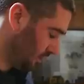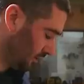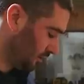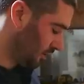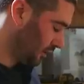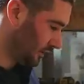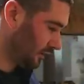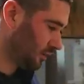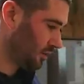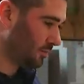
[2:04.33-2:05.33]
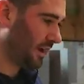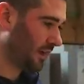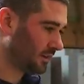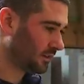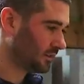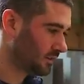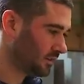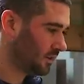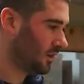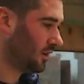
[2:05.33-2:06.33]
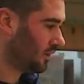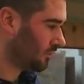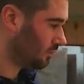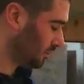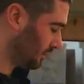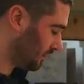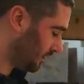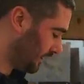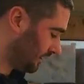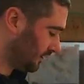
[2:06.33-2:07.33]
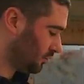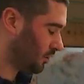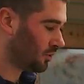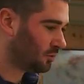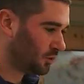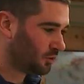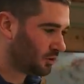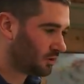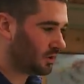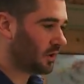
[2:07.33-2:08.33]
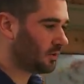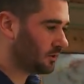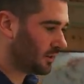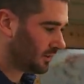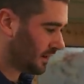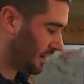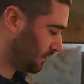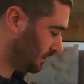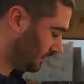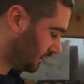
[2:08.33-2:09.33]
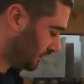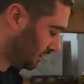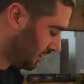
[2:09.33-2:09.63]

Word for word: So all the solar panels will be connected to a computer underneath the houses,